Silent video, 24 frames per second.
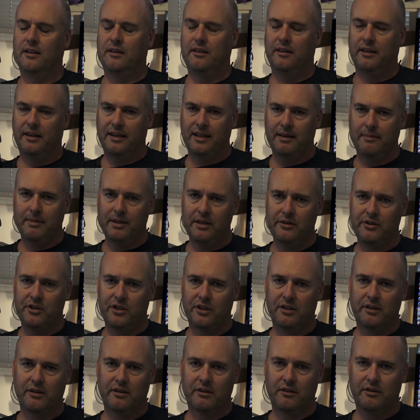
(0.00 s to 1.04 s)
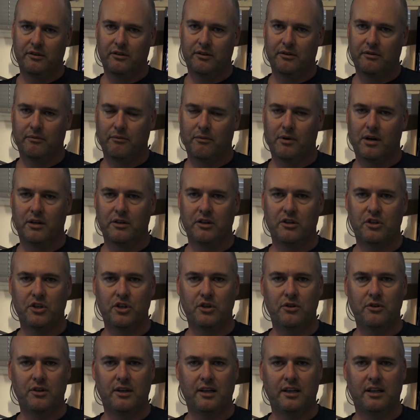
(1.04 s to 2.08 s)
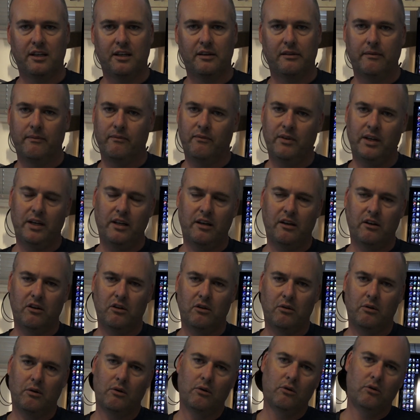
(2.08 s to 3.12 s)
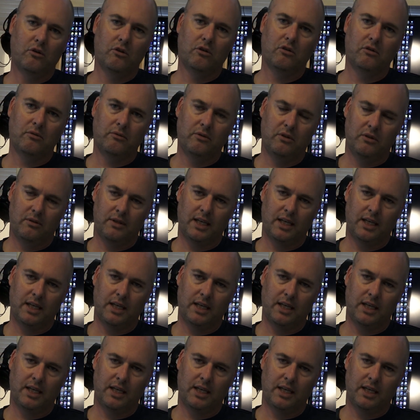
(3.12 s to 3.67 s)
the image while you're shooting video or